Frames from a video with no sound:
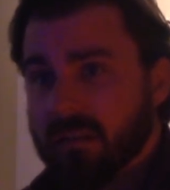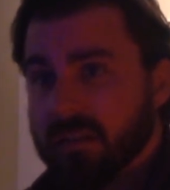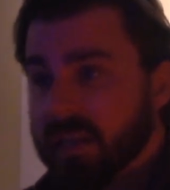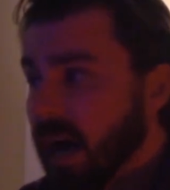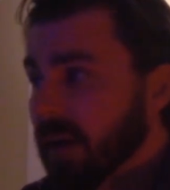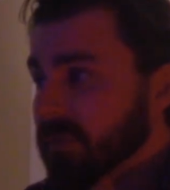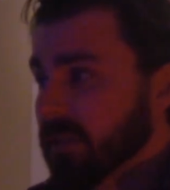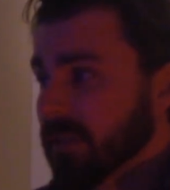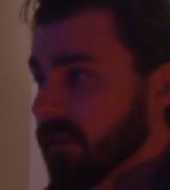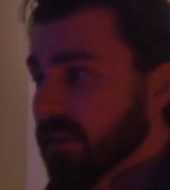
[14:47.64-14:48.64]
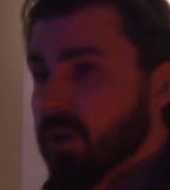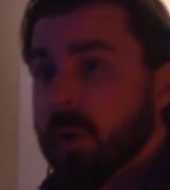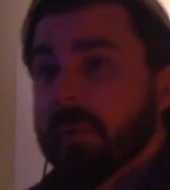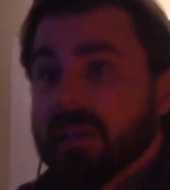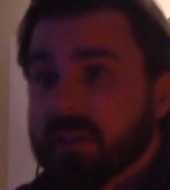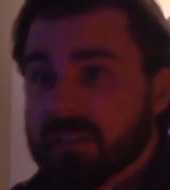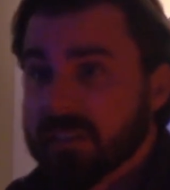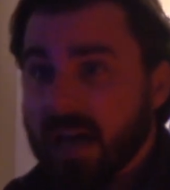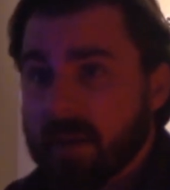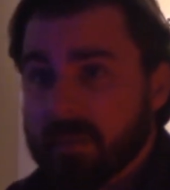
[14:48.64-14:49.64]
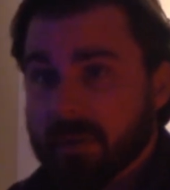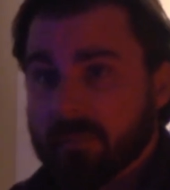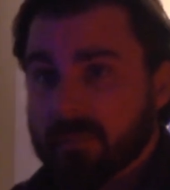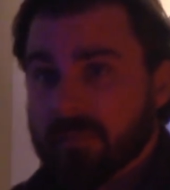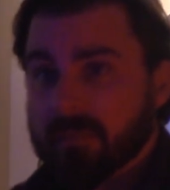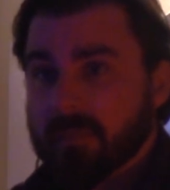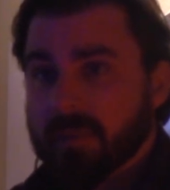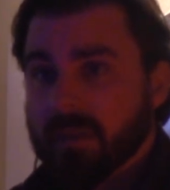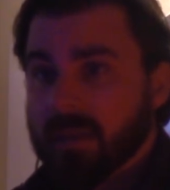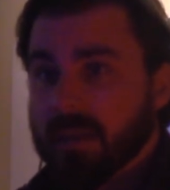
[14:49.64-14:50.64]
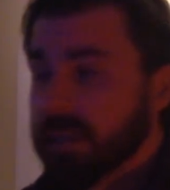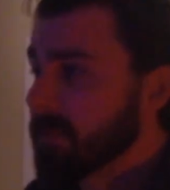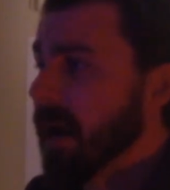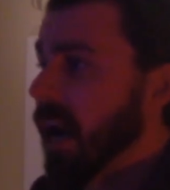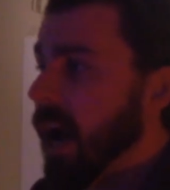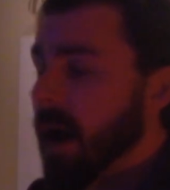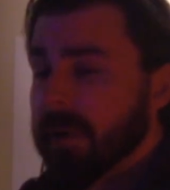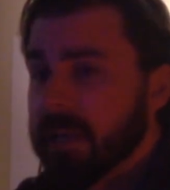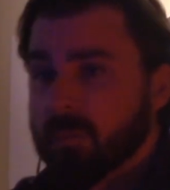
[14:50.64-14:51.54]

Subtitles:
The cops, nobody could stop him. It didn't matter how many